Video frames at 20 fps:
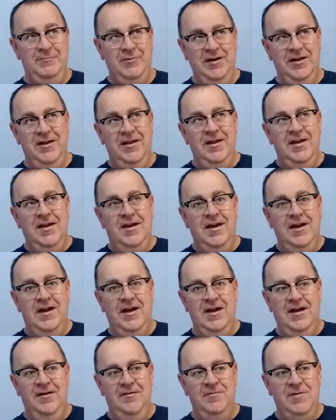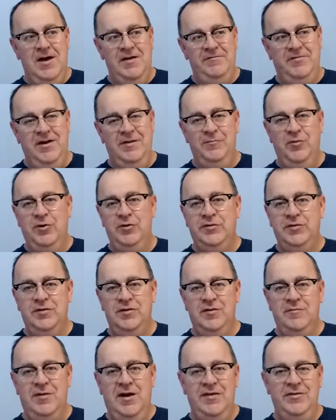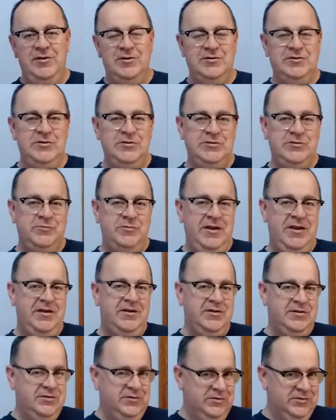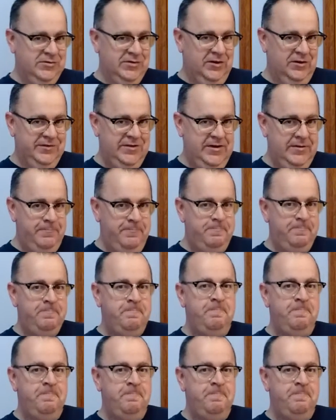but I find most of them either too sweet or too salty.